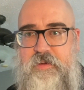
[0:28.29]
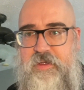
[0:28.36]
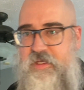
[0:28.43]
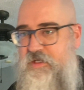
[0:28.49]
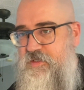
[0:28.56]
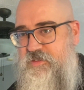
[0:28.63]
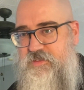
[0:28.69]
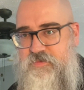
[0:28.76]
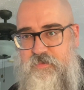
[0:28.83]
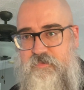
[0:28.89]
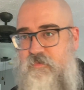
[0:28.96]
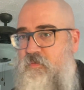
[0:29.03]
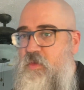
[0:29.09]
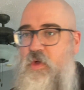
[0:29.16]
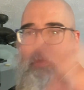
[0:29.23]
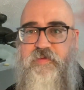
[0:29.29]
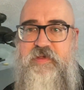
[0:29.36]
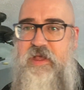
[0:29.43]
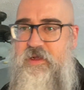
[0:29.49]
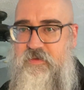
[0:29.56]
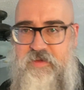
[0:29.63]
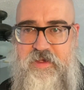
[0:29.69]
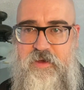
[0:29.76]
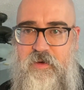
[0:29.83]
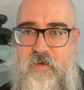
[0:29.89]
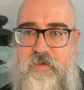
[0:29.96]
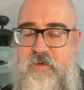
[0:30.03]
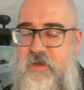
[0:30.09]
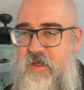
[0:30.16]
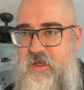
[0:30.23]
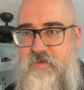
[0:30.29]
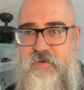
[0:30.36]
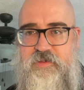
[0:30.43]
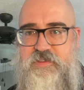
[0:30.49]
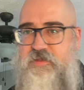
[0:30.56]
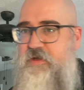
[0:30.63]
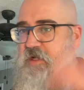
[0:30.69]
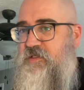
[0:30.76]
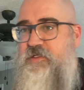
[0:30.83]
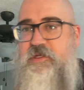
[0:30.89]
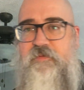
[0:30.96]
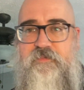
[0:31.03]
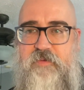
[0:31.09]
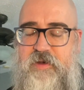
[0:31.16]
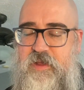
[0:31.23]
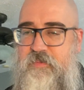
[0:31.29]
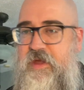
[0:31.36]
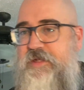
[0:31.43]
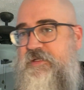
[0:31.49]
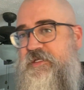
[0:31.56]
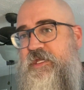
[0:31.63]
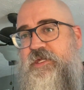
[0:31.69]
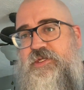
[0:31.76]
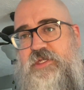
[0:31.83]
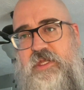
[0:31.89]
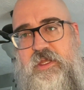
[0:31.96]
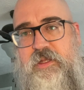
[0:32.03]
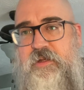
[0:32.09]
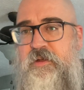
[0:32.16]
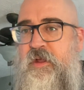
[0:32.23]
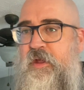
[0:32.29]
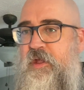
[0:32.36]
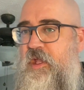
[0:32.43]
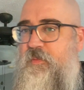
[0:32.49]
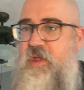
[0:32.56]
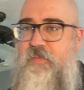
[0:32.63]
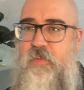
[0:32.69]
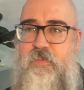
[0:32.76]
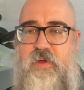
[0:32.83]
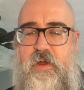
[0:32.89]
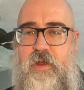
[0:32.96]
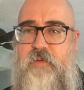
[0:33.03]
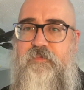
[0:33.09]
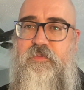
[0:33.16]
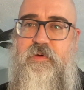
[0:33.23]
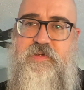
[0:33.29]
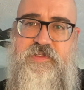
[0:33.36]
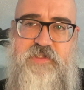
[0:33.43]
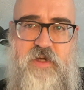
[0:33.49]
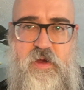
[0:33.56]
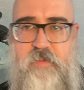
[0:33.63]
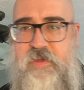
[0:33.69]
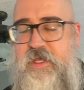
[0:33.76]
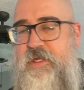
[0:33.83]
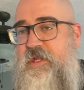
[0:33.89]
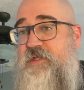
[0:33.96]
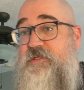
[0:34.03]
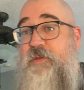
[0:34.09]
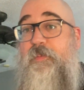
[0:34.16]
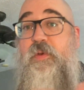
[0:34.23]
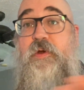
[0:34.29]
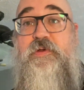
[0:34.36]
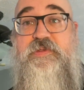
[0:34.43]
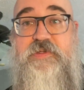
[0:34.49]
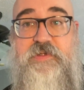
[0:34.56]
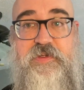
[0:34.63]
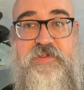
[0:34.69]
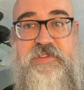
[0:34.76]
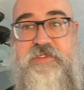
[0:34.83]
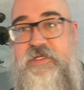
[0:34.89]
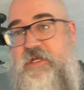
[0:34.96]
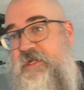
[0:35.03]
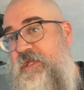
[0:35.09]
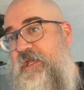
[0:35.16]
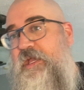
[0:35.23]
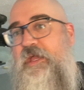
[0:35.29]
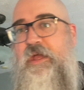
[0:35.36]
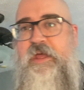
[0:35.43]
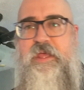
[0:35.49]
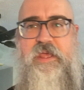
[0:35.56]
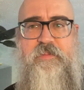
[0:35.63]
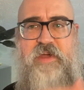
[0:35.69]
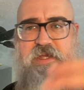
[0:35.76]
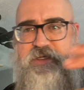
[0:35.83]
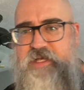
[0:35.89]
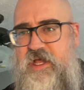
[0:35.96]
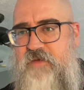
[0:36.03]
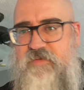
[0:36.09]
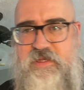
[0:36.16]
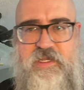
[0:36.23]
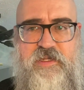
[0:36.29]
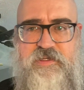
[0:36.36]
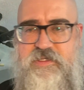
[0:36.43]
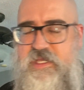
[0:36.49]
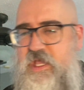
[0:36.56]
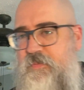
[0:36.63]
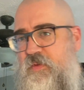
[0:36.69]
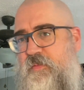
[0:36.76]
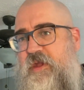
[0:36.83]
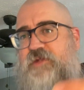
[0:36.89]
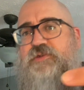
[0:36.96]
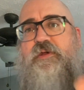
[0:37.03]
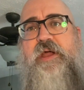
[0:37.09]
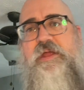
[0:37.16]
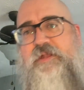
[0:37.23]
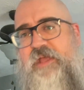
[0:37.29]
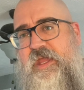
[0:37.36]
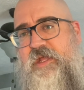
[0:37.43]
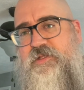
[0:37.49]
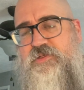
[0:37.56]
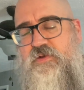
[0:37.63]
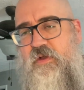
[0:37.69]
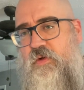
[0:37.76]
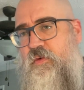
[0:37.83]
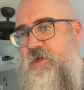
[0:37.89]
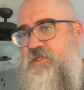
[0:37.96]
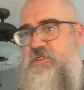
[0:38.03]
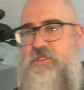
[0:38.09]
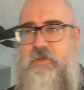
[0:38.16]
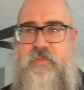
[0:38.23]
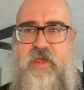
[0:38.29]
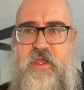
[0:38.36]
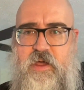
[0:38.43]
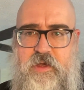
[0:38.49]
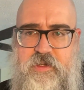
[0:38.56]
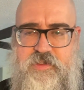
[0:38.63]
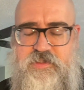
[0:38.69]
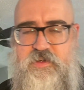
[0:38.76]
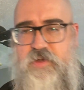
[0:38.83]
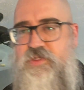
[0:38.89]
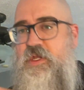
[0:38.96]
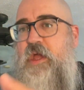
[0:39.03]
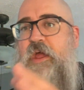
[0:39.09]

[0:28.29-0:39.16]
is multi-layered and there's lots of different, am I teaching? Am I preparing for a sermon? Is it personal study? Am I diving in deep? Am I trying to answer a question? Am I on a search?